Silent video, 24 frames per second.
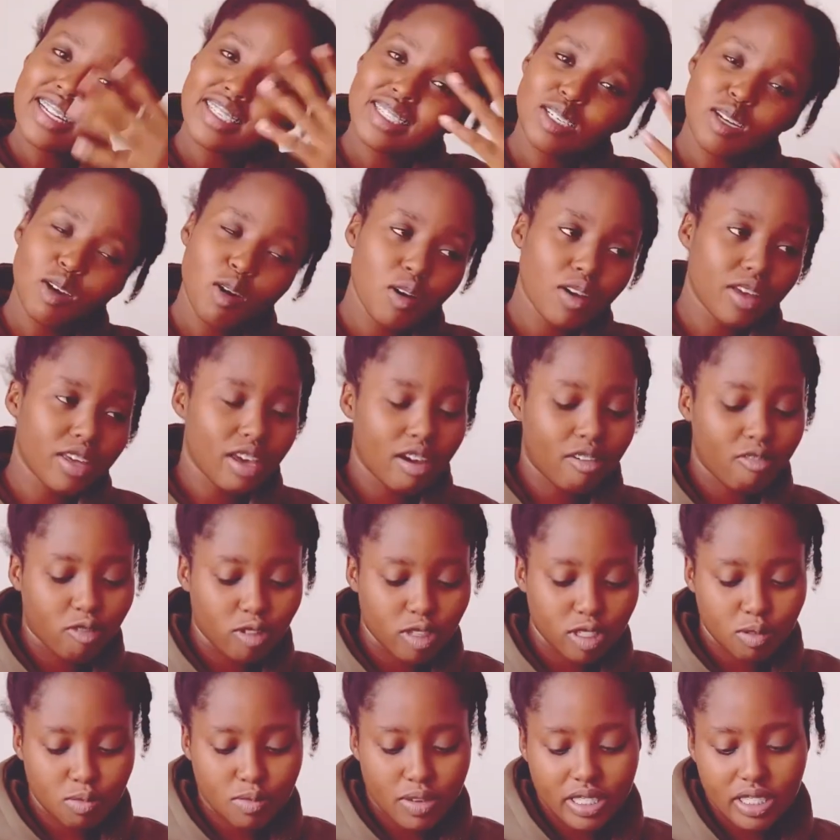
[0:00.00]
no earphones
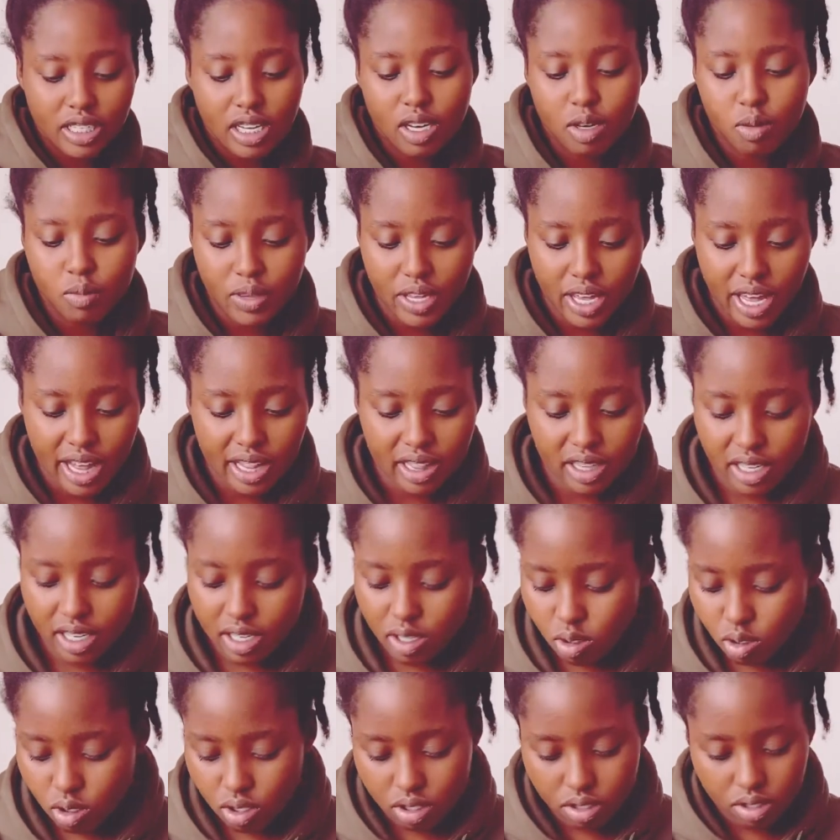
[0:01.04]
but anyway i'll get
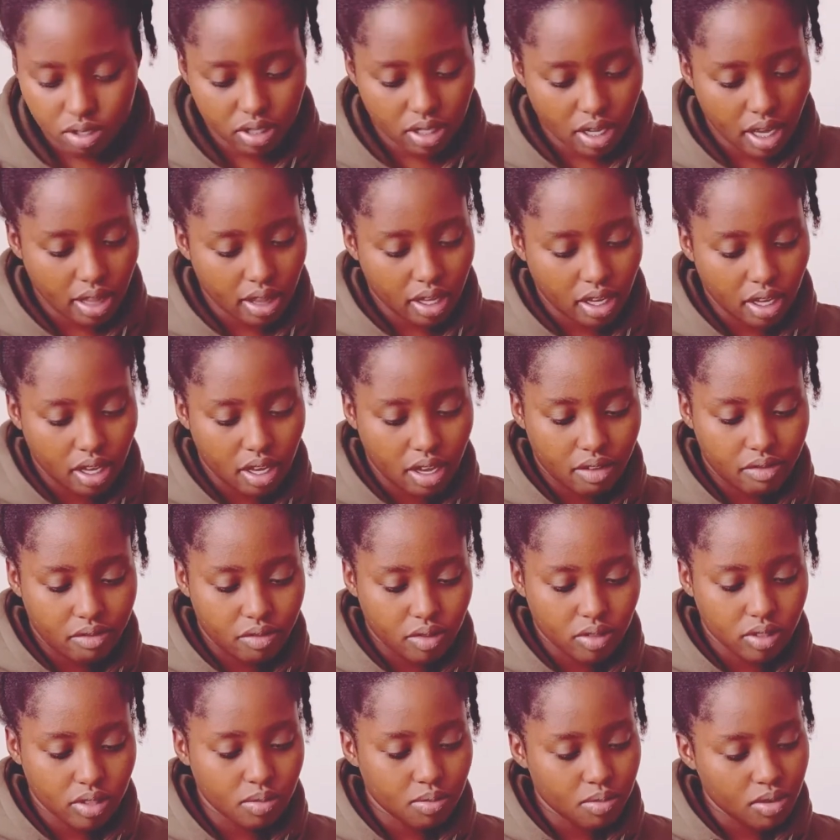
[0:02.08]
to use other
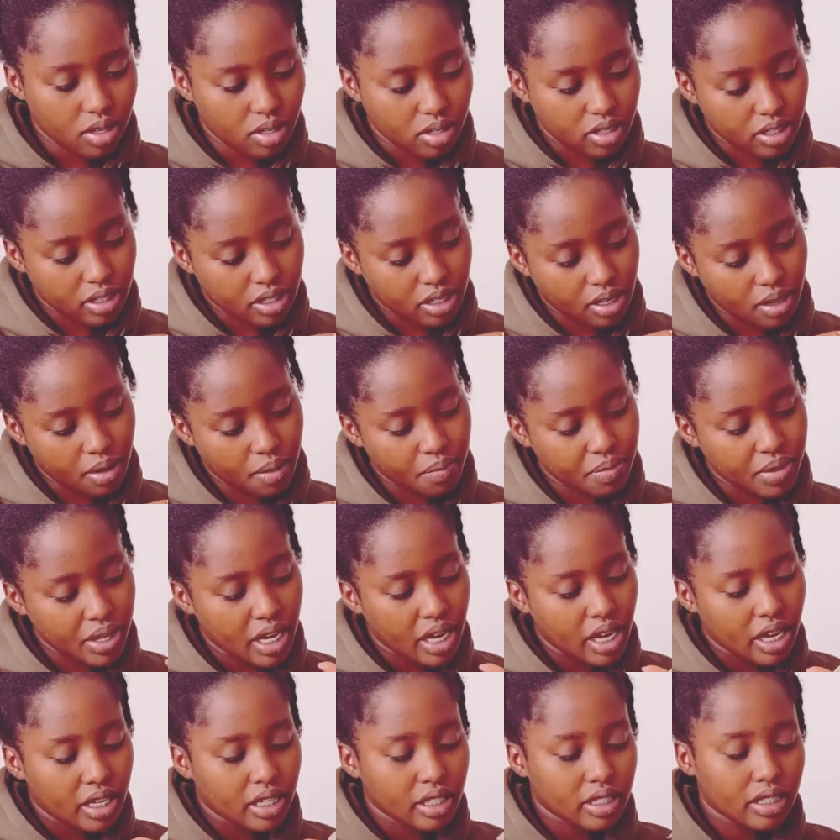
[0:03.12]
earphones because
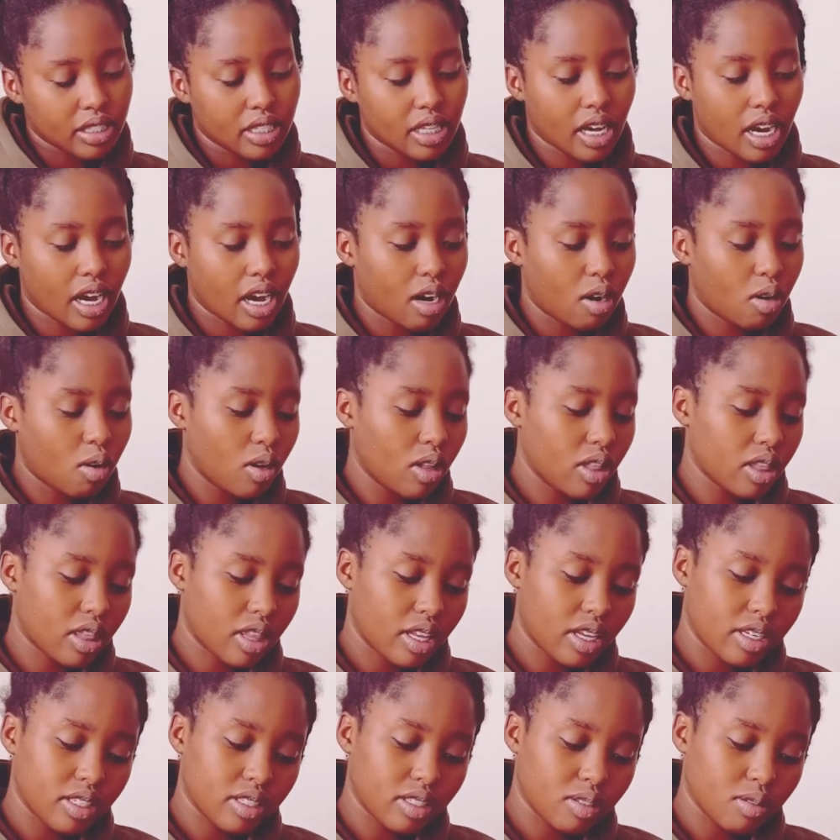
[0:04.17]
it's like a whole
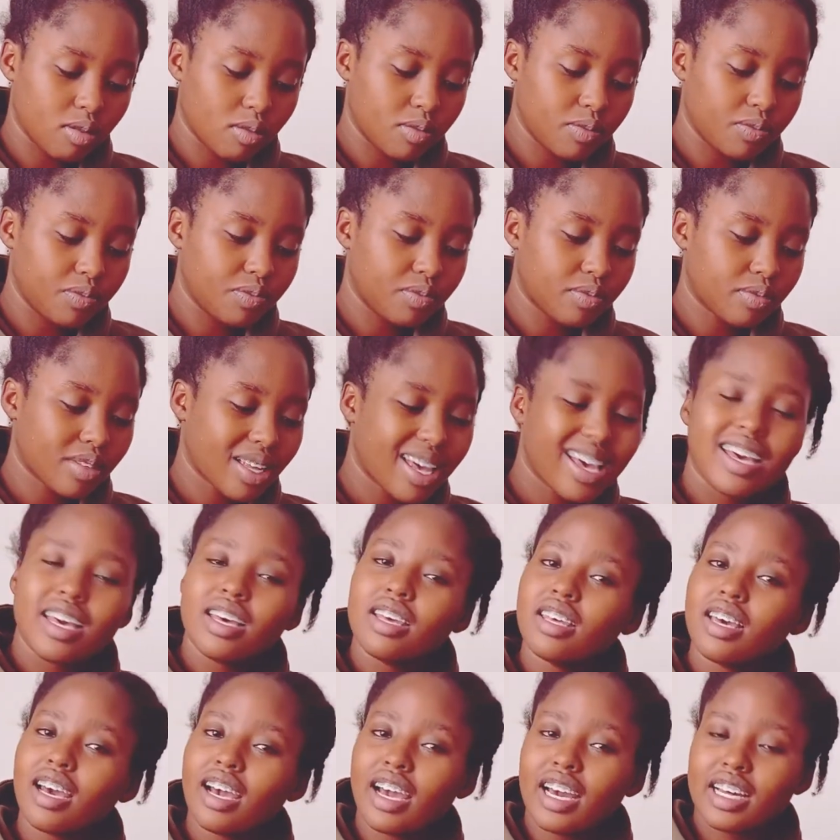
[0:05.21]
thing so
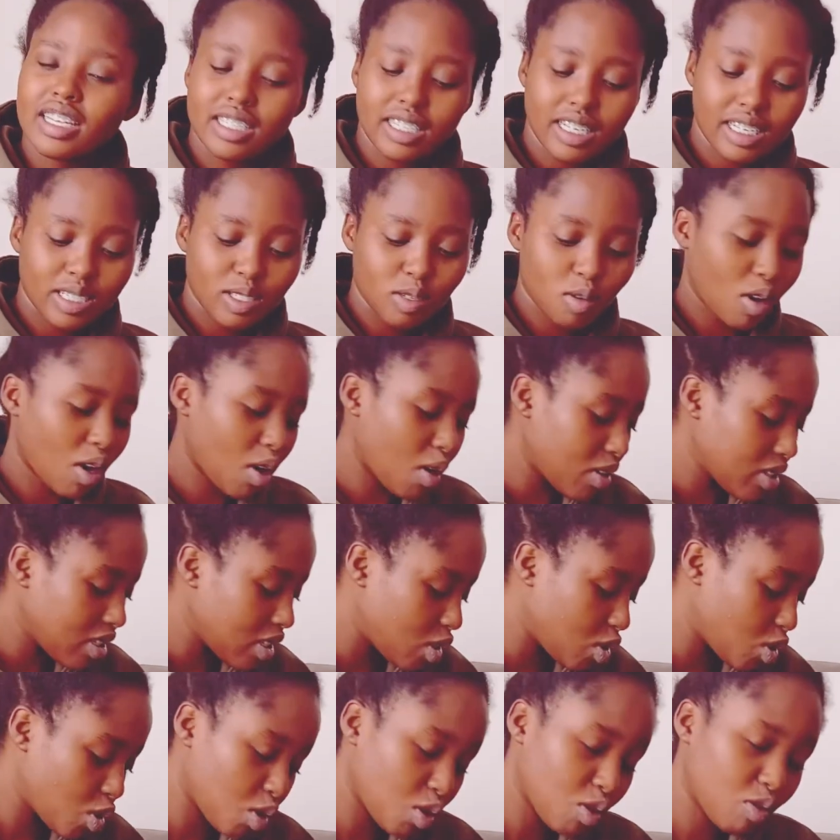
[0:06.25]
yeah guys that's all i wanted to
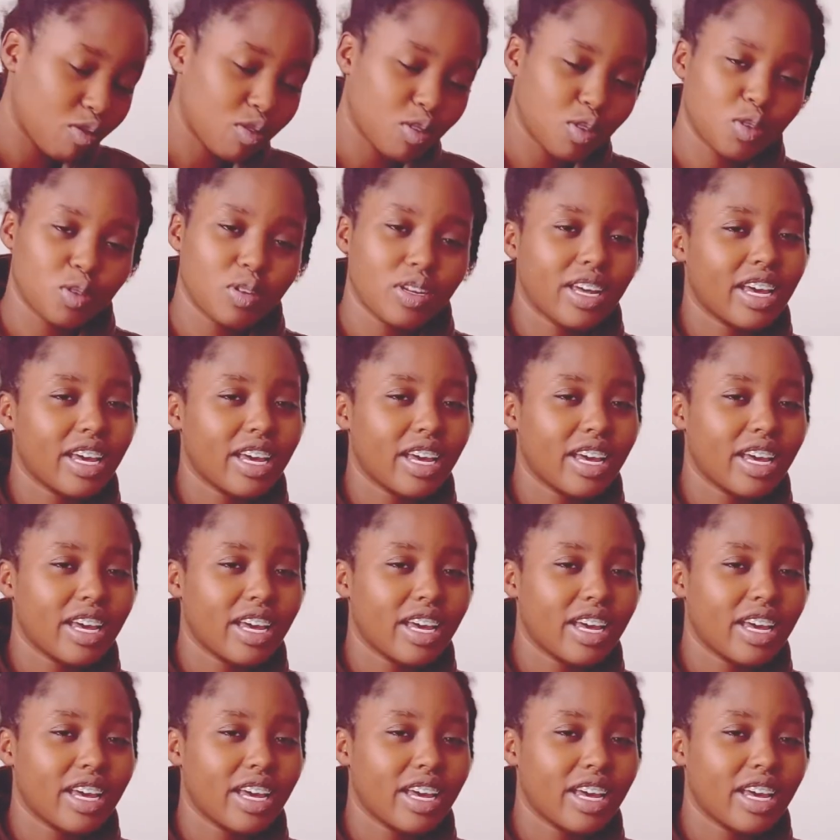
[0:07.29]
show you for today